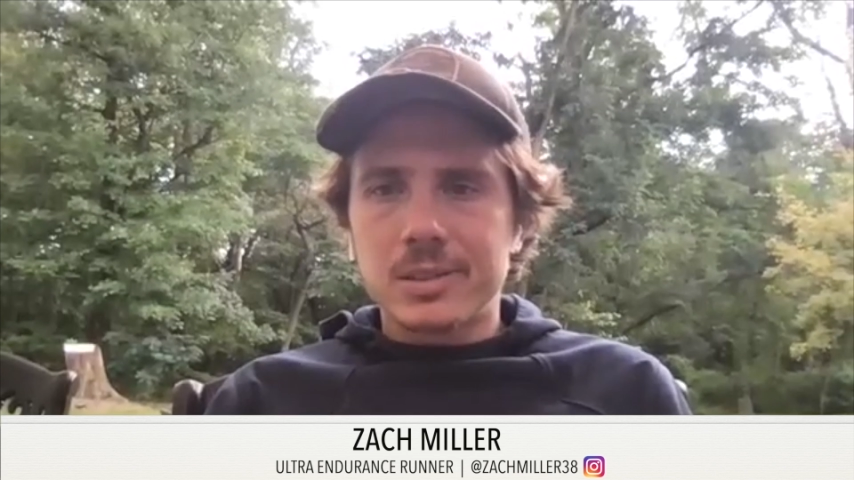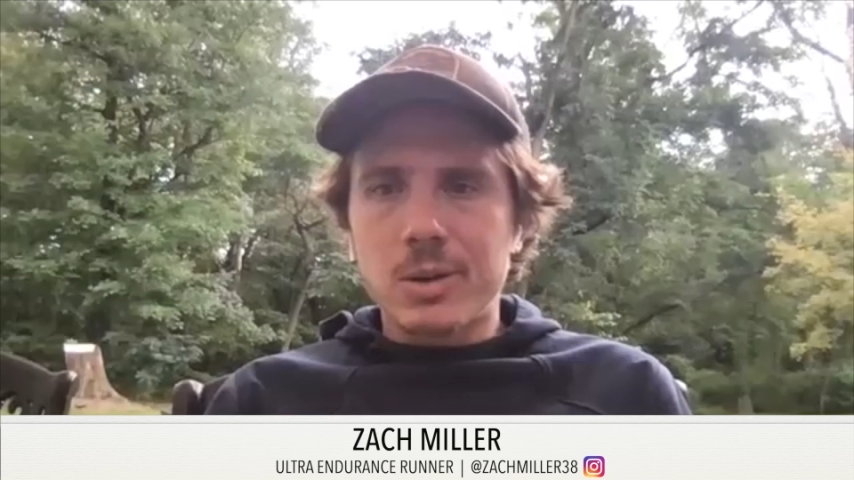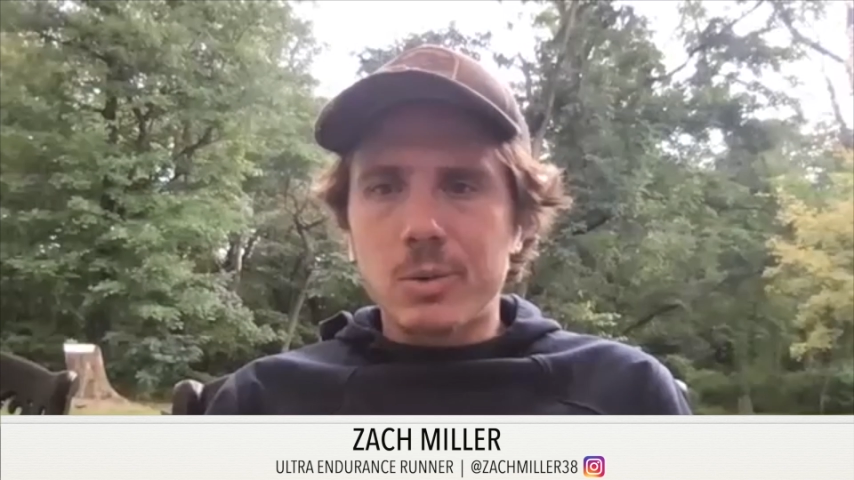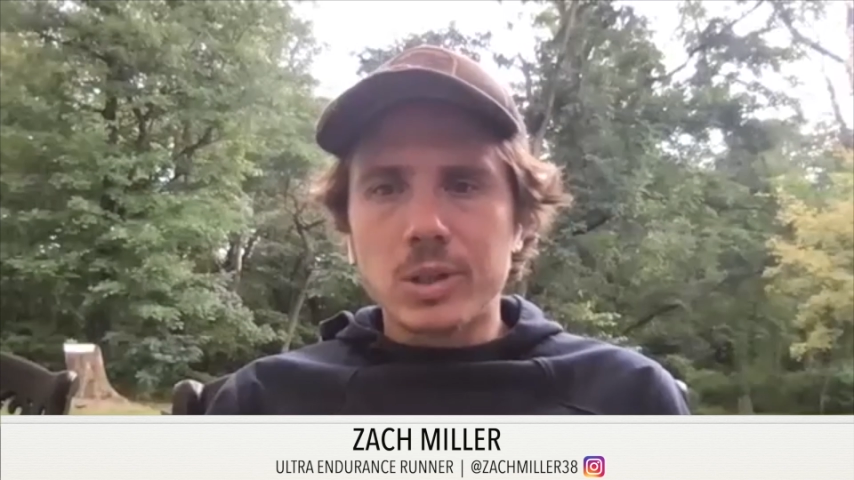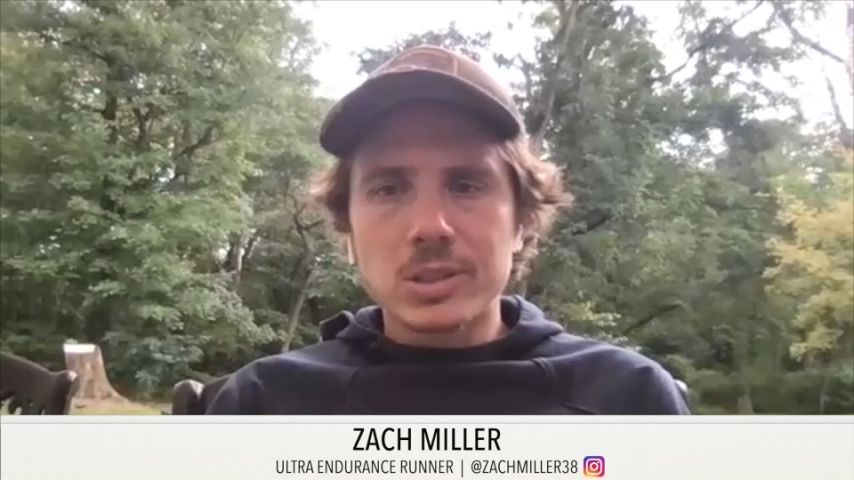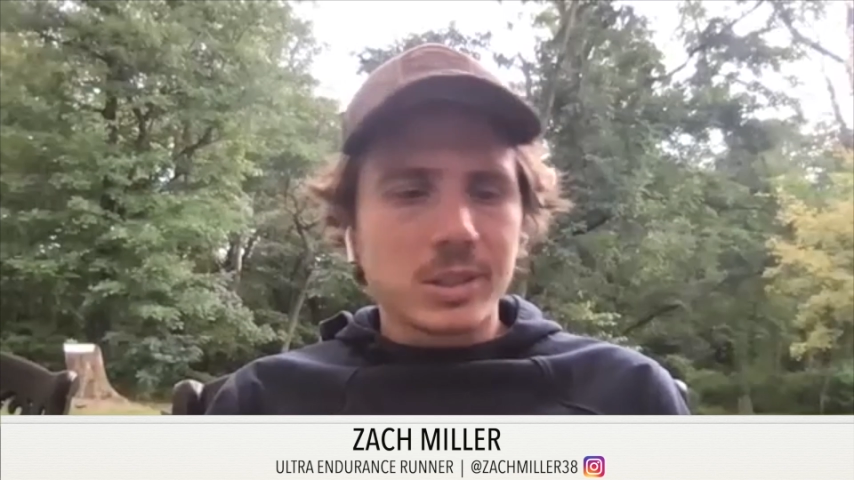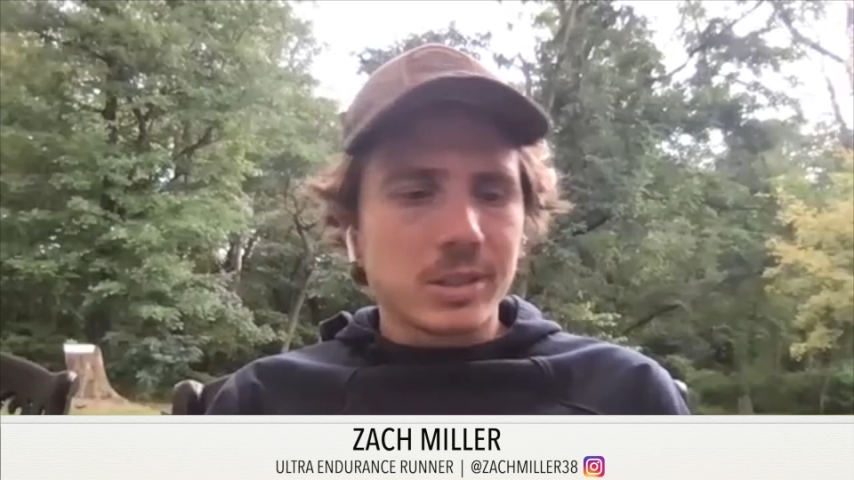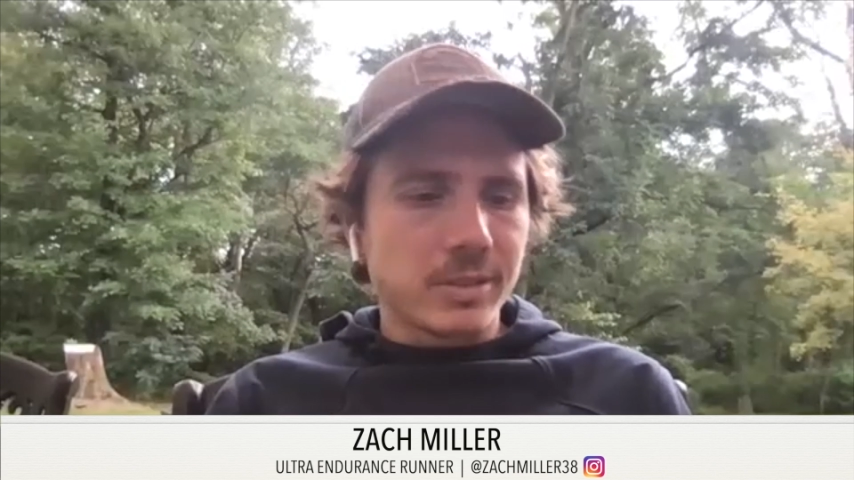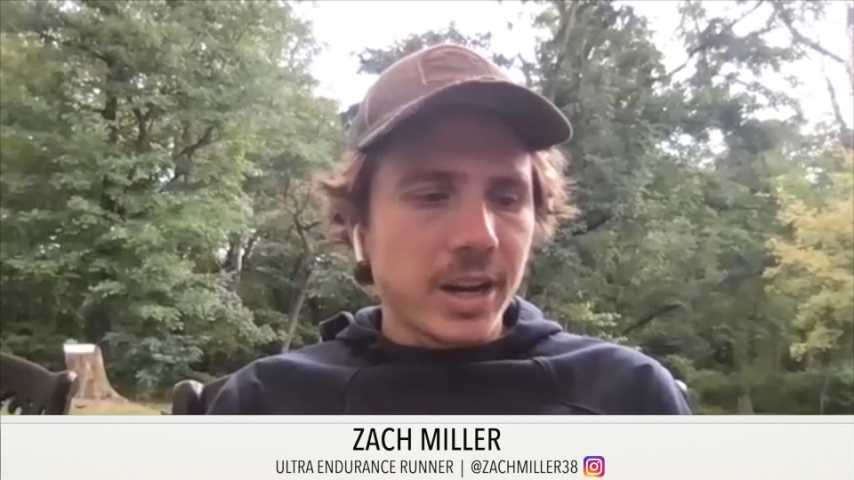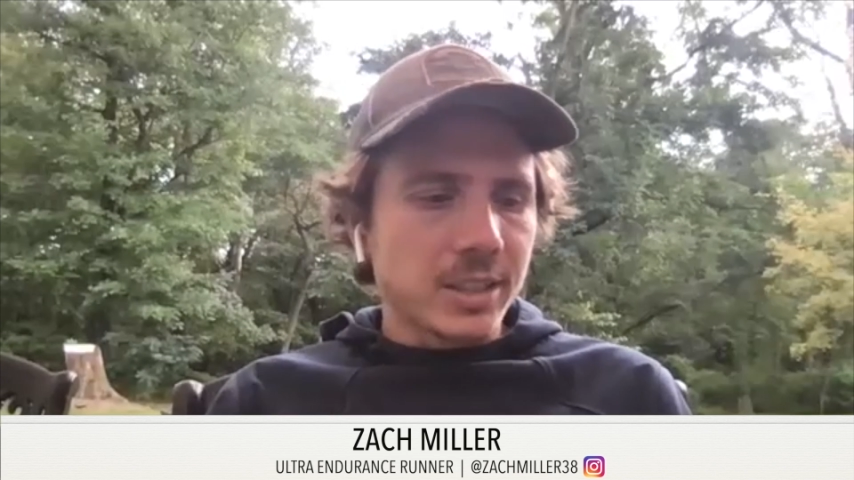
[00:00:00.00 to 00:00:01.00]
that wasn't
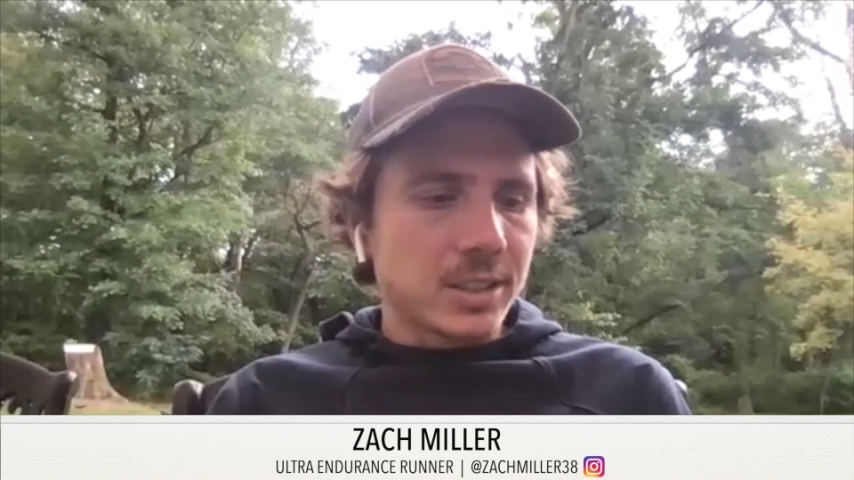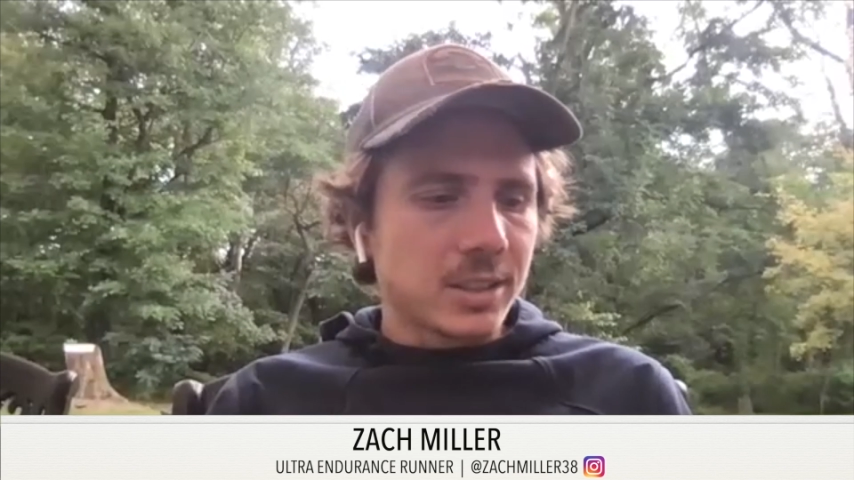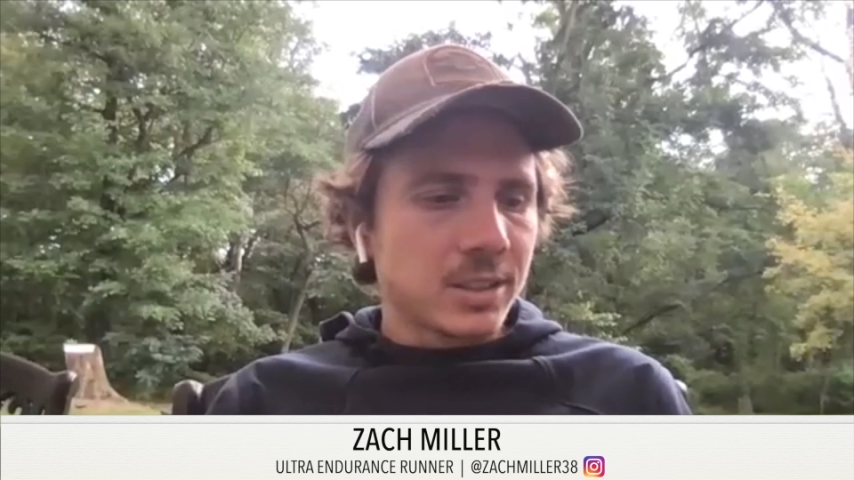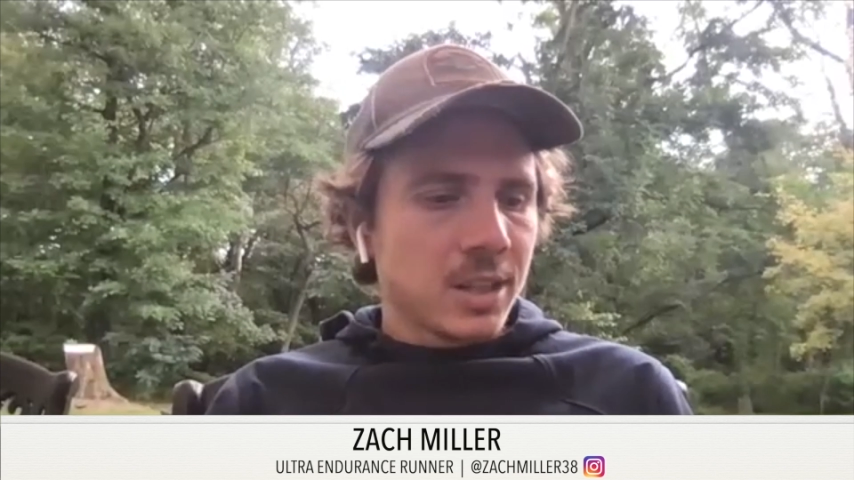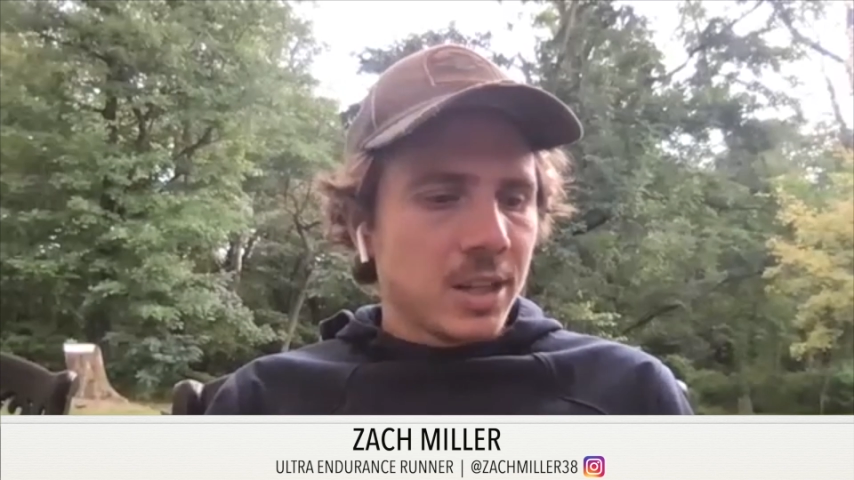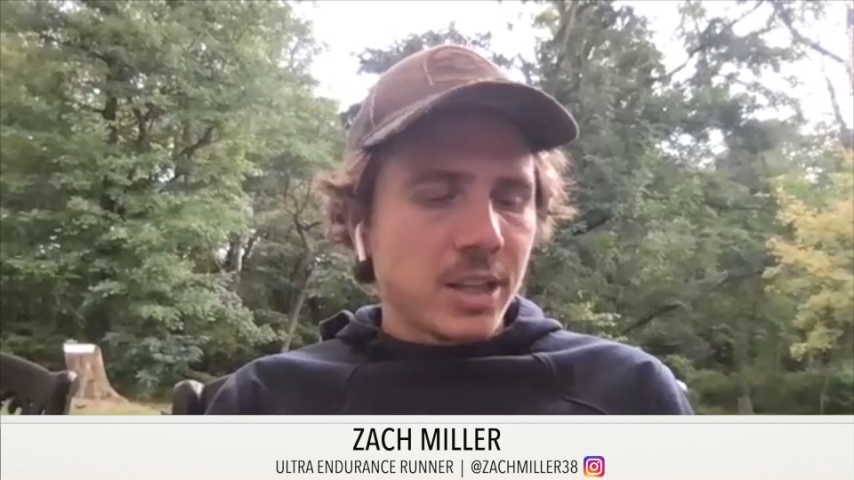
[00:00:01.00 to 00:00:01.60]
a race